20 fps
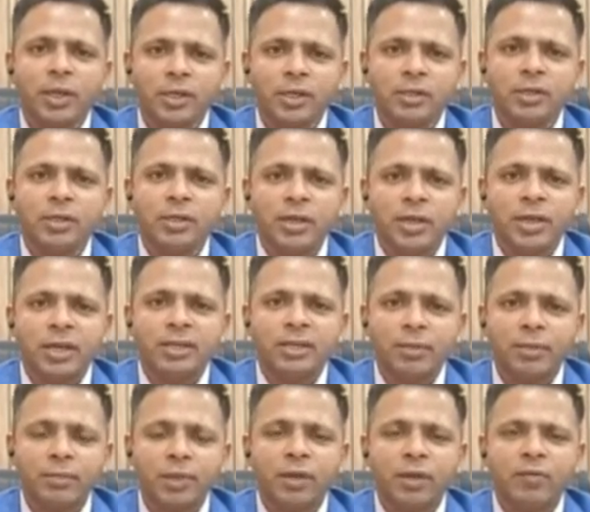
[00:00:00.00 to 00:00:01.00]
space
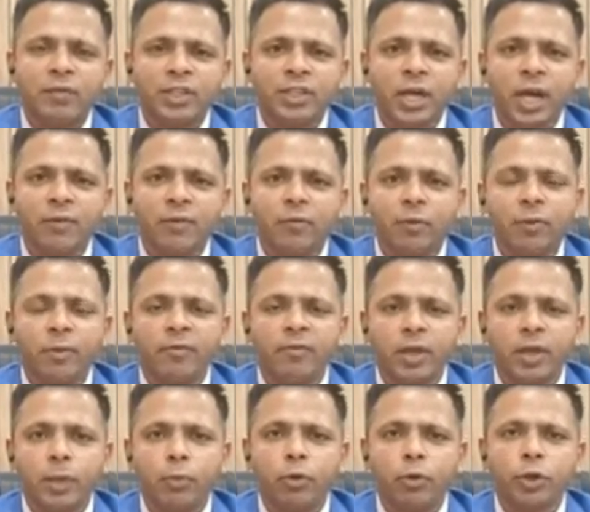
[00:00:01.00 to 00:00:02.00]
is something which I would be
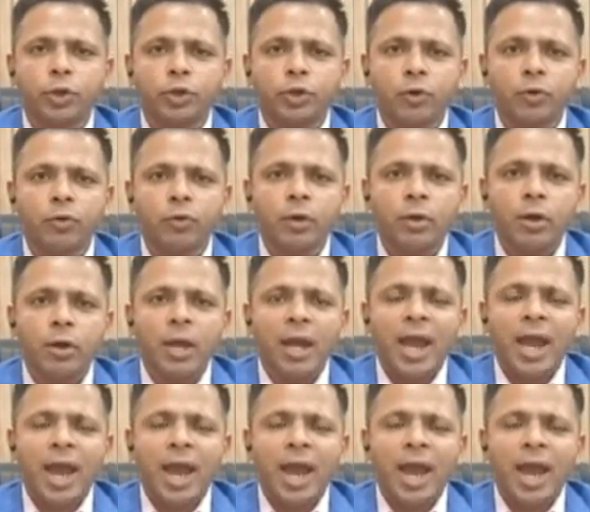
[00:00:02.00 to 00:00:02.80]
very bullish on.